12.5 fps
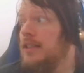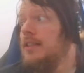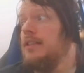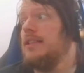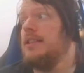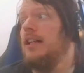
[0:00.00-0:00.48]

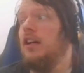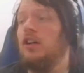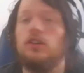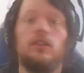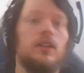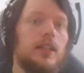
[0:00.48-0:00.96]

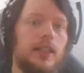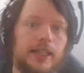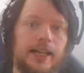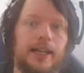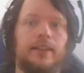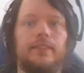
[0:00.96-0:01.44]
So
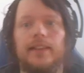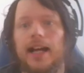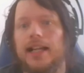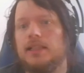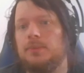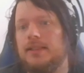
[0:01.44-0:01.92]
yeah,
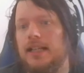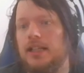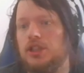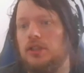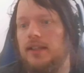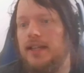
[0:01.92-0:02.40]
that's
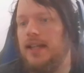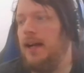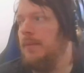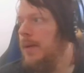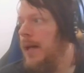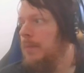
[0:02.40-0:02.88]
potentially
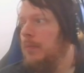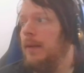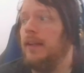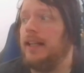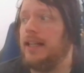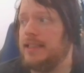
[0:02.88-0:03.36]
a bad play.
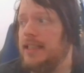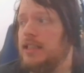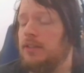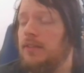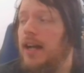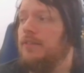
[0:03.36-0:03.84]
Like I said,
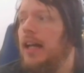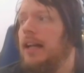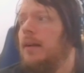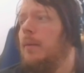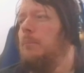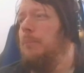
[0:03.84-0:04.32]
Seraph
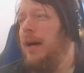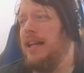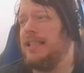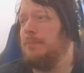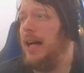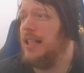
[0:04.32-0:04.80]
not our
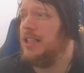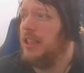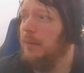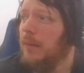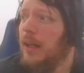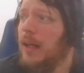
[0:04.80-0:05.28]
best
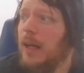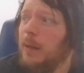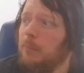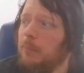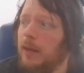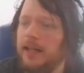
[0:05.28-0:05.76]
matchup,
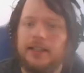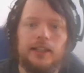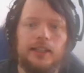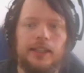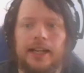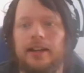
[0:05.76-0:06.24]
but
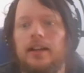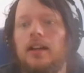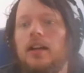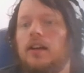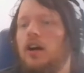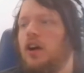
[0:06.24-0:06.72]
yeah,
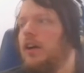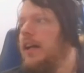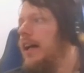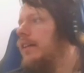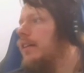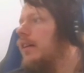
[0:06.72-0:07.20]

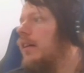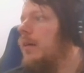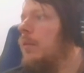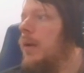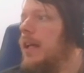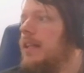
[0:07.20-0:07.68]
okay,
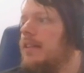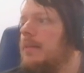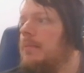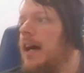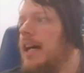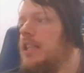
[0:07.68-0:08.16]
we
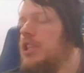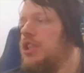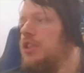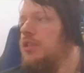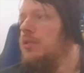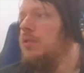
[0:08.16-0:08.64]
did manage
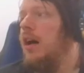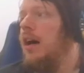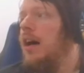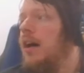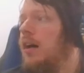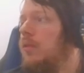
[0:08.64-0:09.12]
to
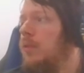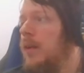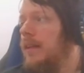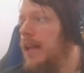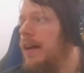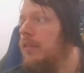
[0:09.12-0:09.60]

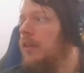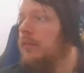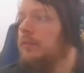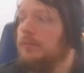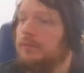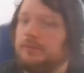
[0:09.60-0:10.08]
win that
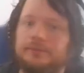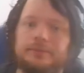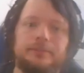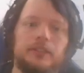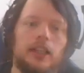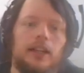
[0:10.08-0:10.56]
one.
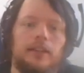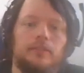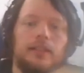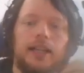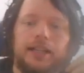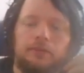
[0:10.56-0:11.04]
All right.
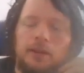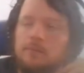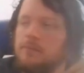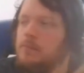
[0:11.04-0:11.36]
Anyway.